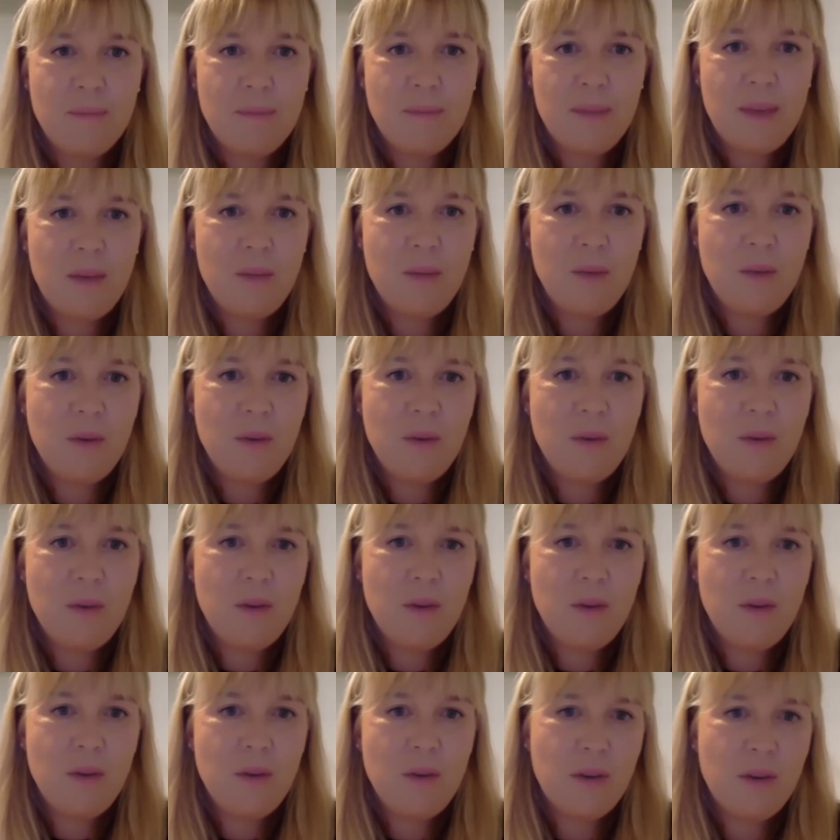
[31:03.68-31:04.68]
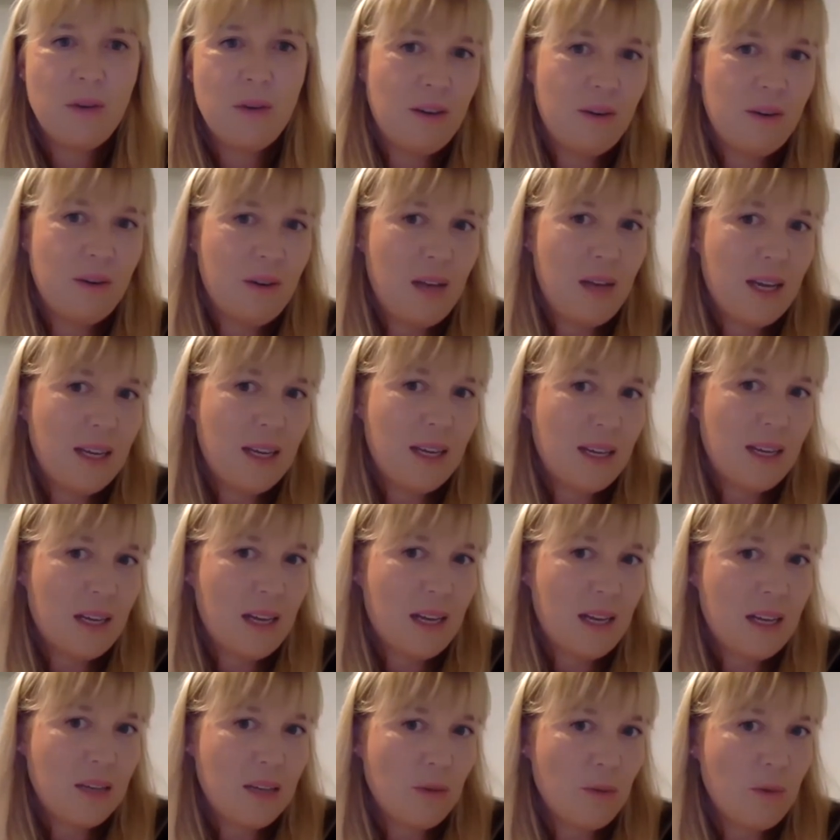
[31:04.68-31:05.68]
we're not going to, like in a
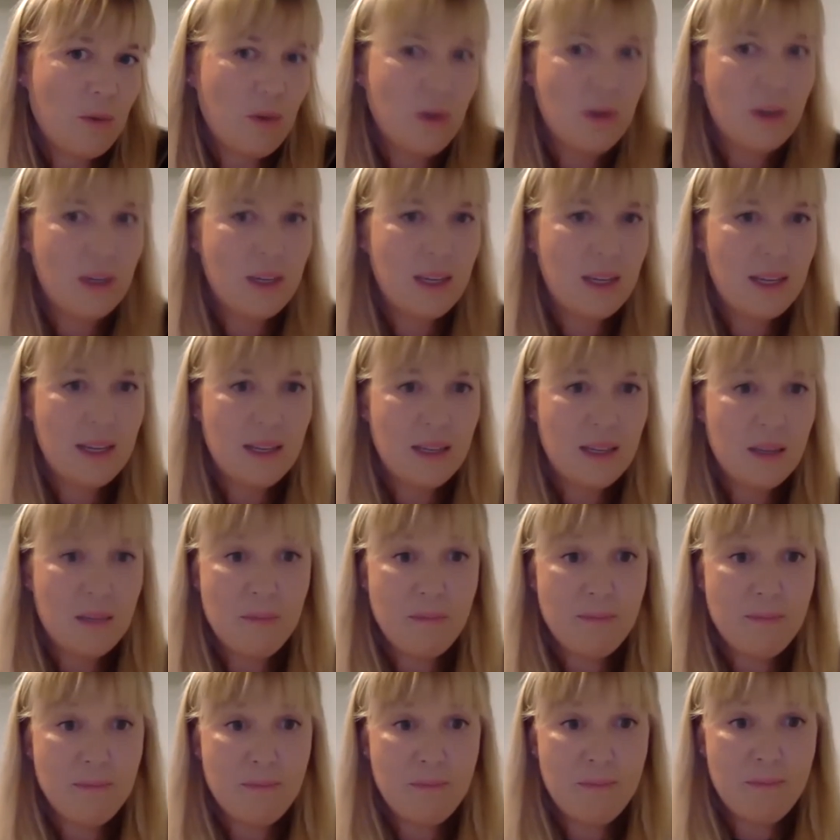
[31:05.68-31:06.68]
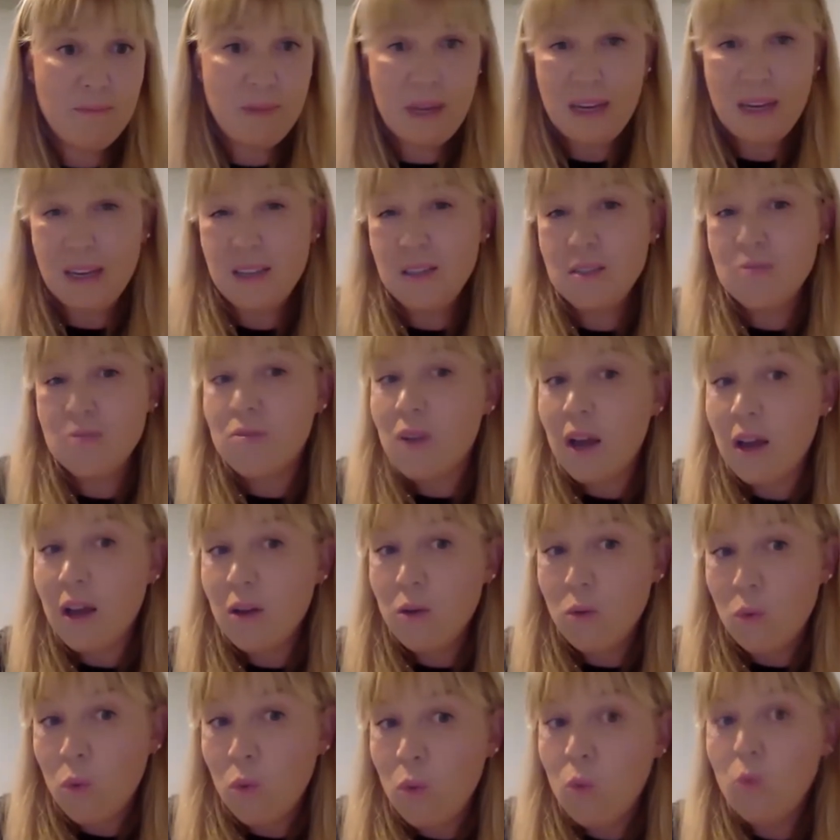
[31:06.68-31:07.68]
classroom, we're not going to get the balance right
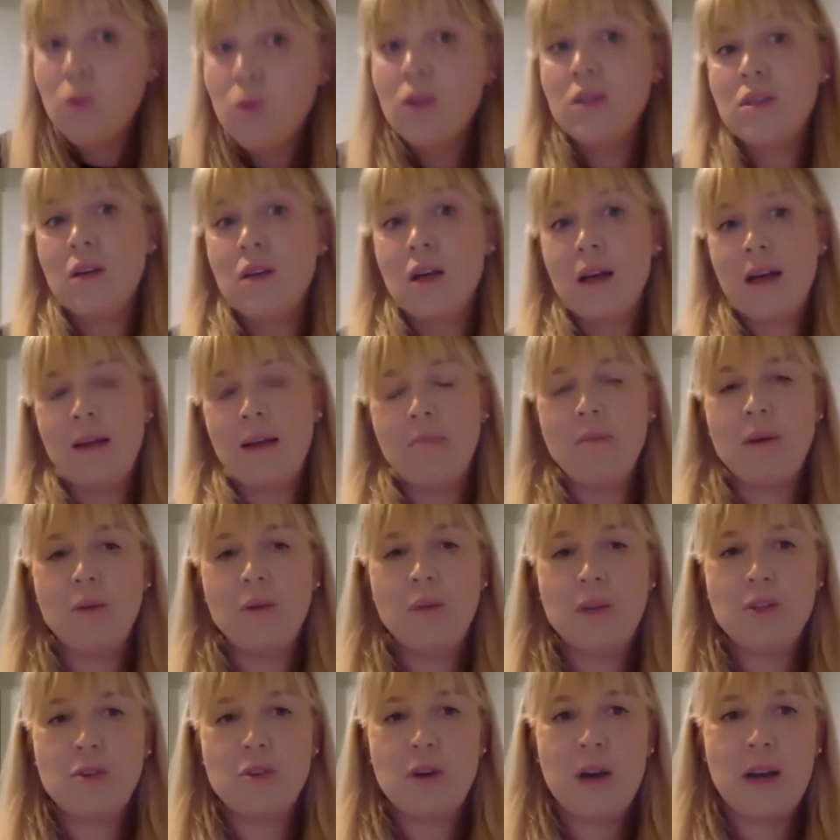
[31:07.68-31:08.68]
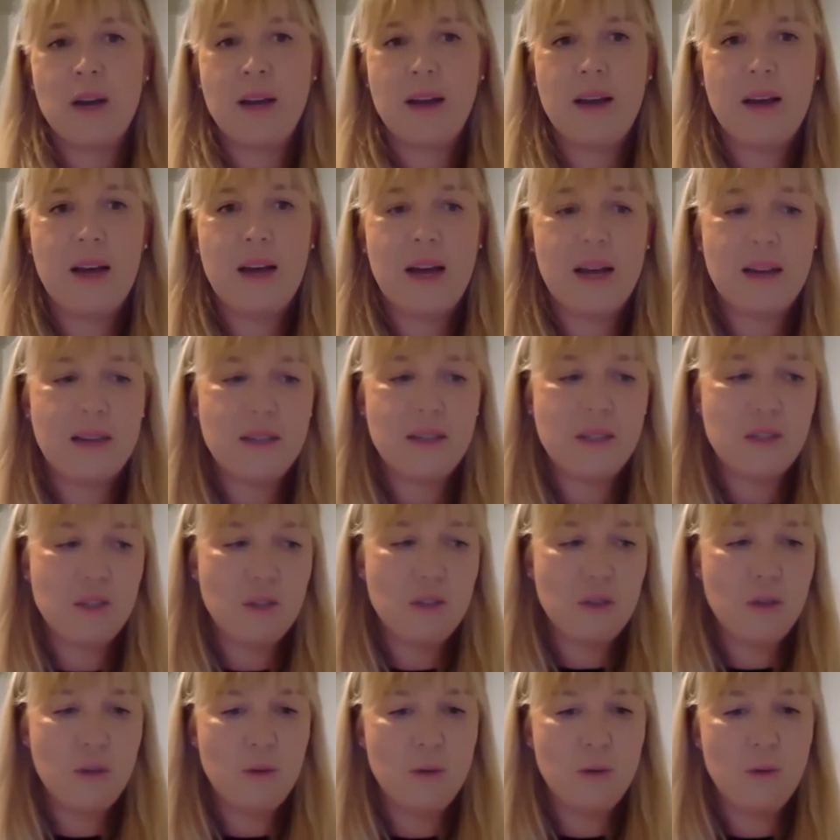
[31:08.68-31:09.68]
all the time, but we're trying our hardest
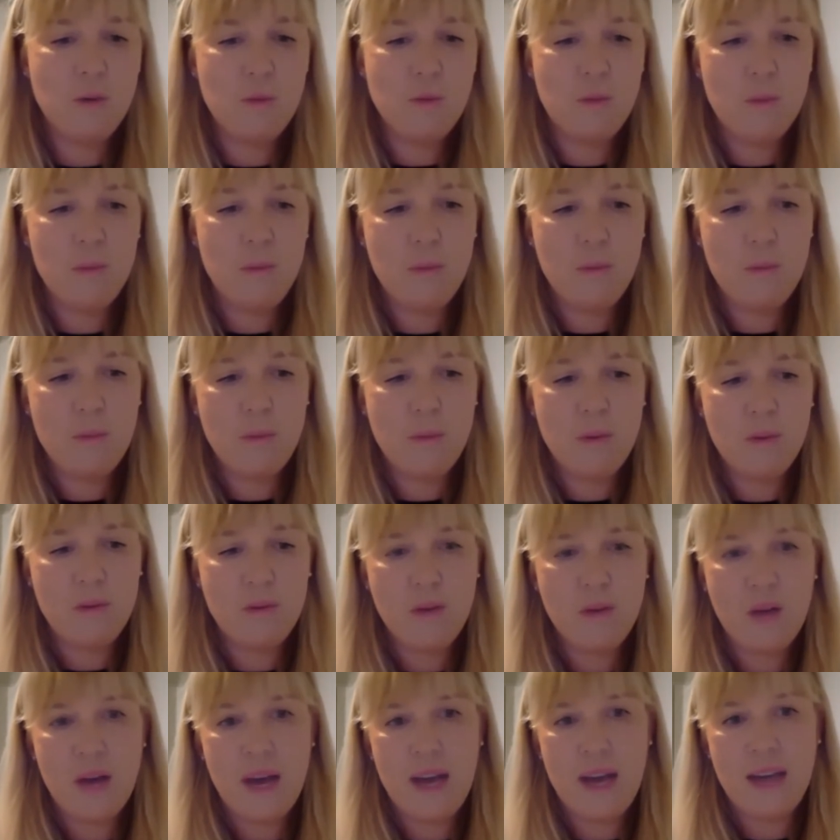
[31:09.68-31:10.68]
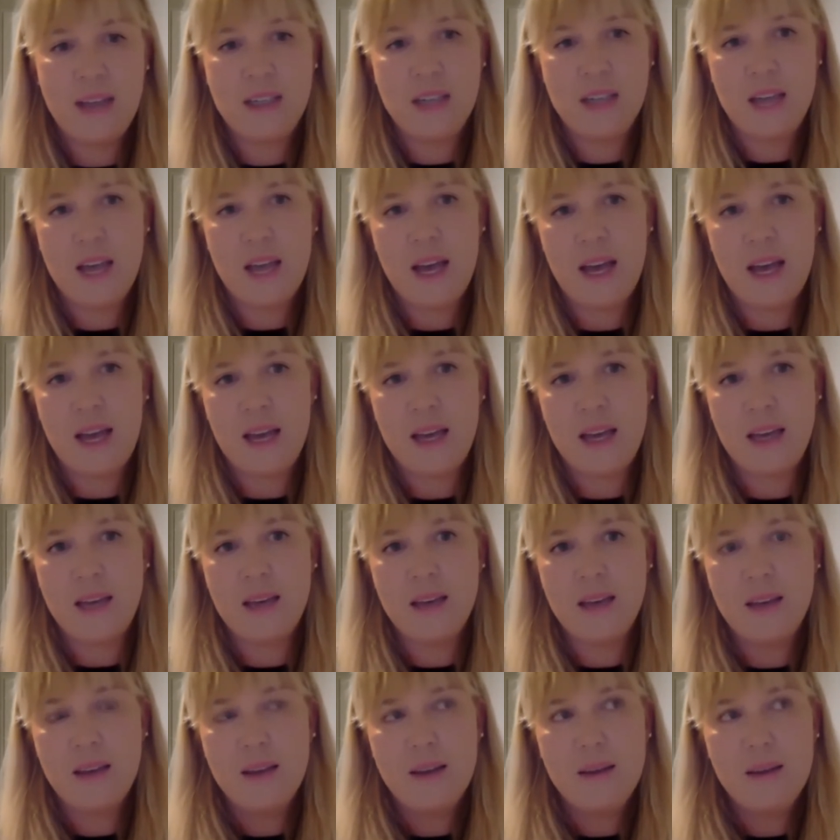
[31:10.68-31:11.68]
to provide a
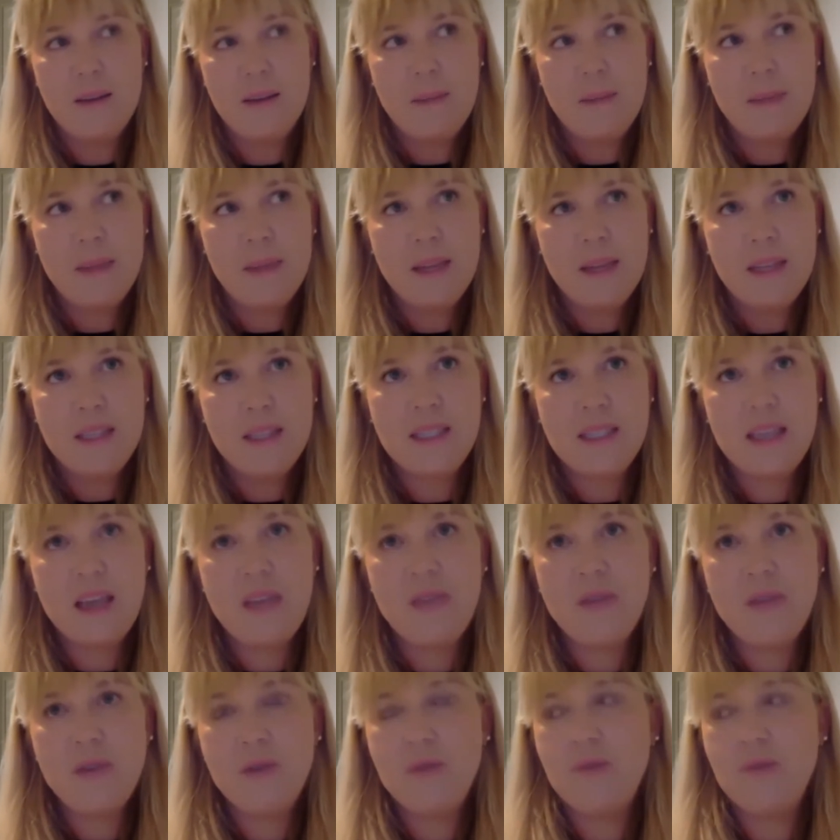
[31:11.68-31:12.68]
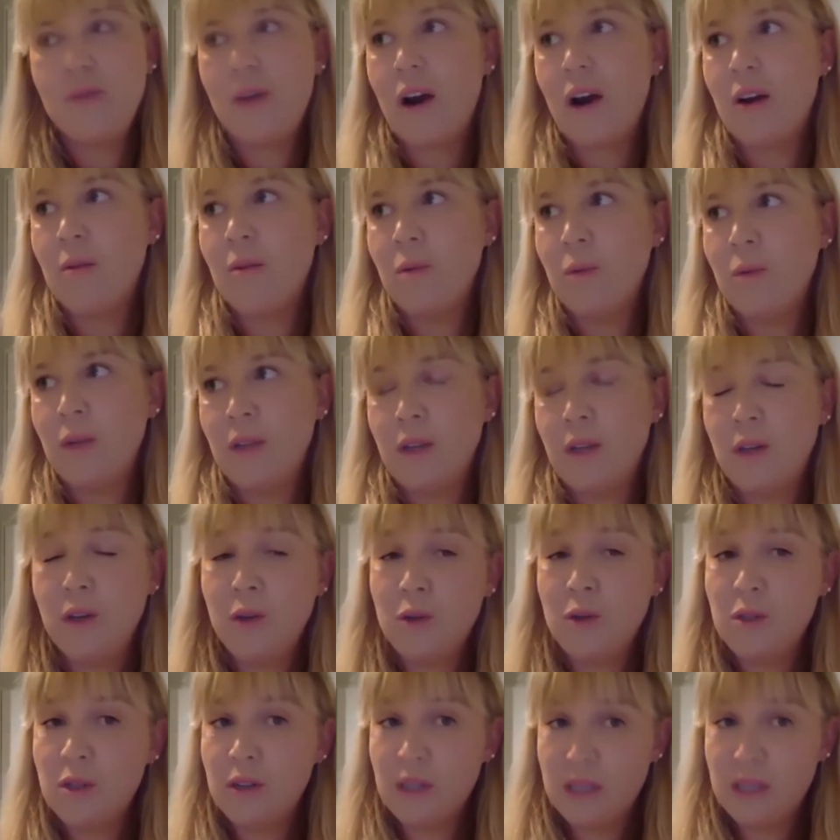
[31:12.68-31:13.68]
scaffold environment where the
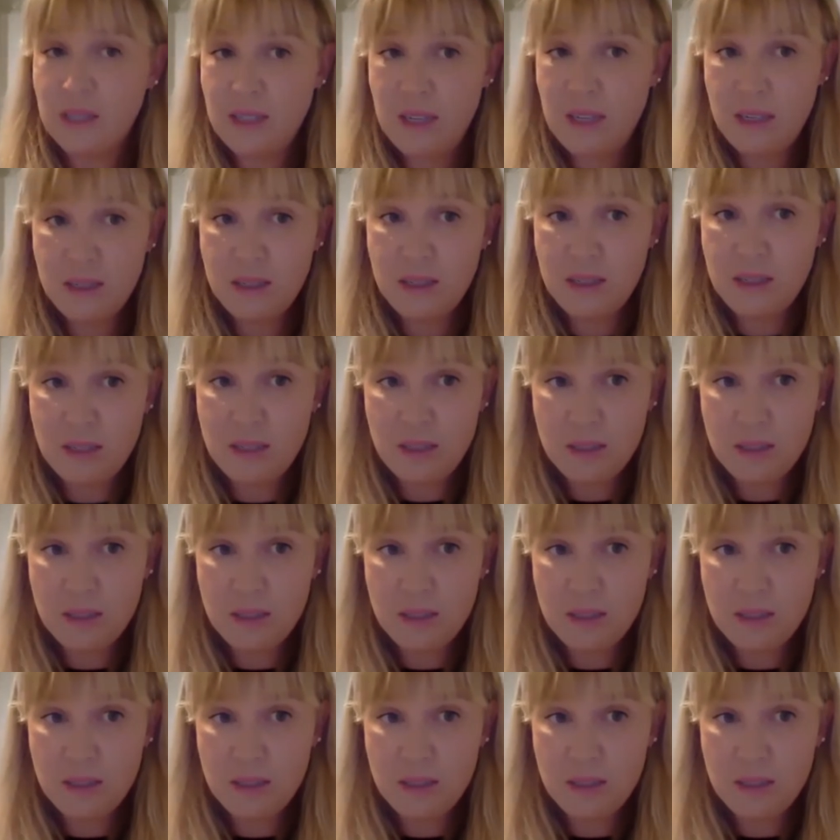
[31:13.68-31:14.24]
girls are extended